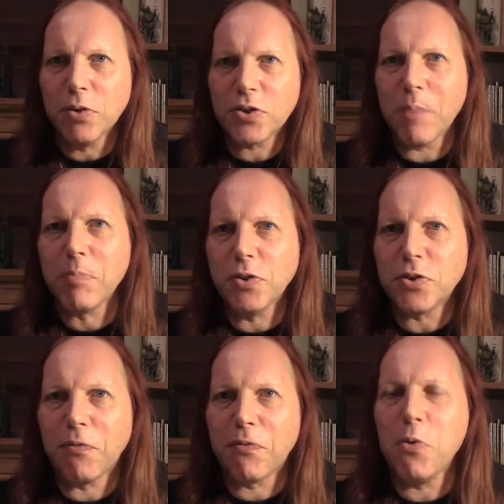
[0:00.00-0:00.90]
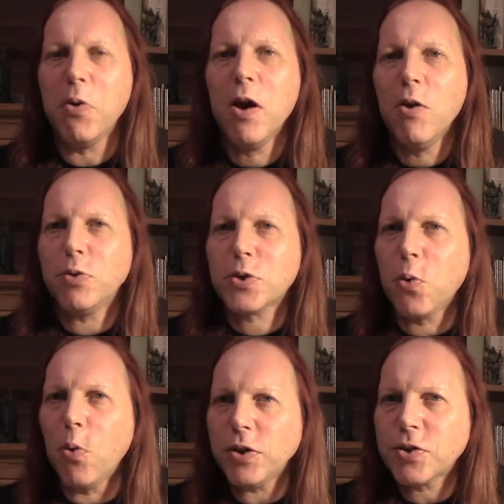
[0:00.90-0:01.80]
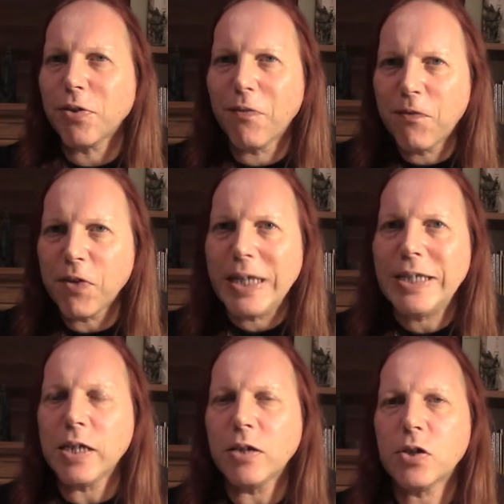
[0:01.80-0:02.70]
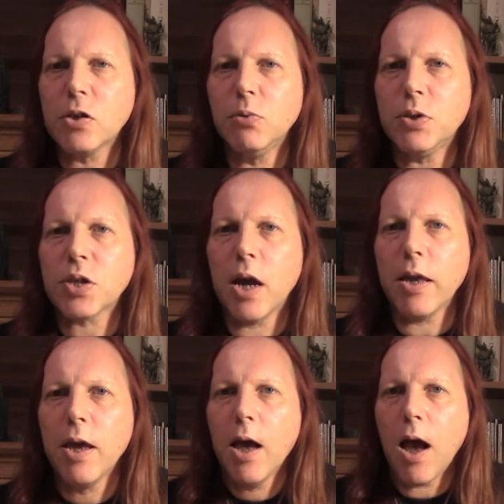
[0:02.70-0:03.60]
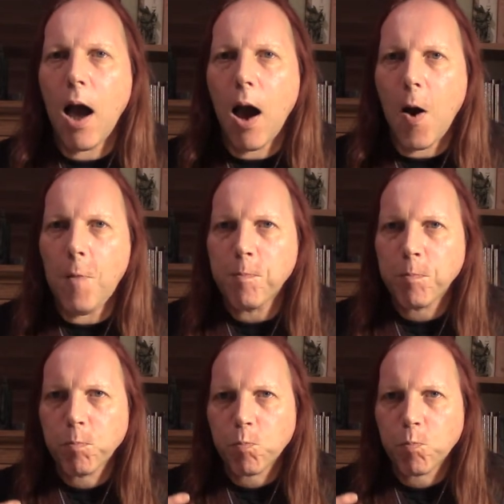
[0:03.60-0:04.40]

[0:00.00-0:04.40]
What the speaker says: semblance of fruit was quite sort of fleeting, shall we say. And